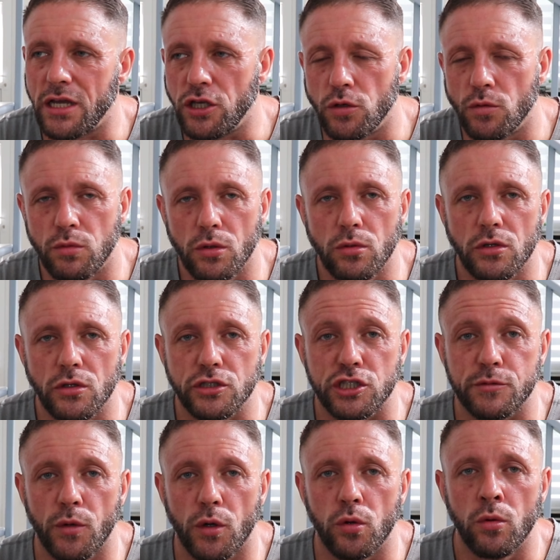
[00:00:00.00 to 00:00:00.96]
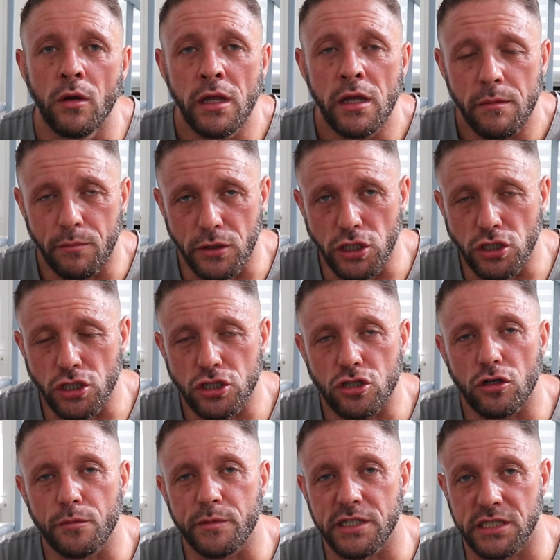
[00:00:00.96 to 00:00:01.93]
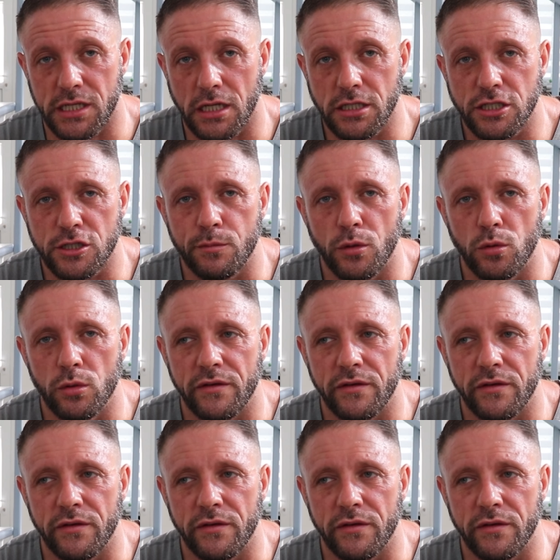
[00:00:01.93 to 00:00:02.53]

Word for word: you will look small, but you just got to be sensible